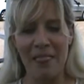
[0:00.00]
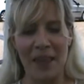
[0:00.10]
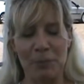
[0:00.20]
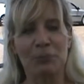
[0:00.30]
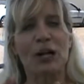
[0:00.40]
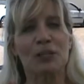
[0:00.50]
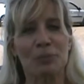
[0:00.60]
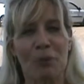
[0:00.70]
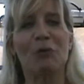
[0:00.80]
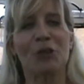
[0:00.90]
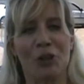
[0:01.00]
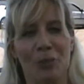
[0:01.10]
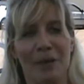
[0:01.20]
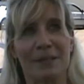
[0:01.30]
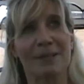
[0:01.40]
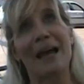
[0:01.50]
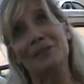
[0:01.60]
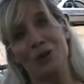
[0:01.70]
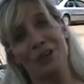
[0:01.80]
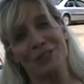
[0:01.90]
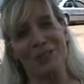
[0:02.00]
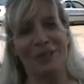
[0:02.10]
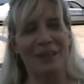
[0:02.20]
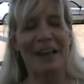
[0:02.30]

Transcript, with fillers: that apply to both humans and dogs too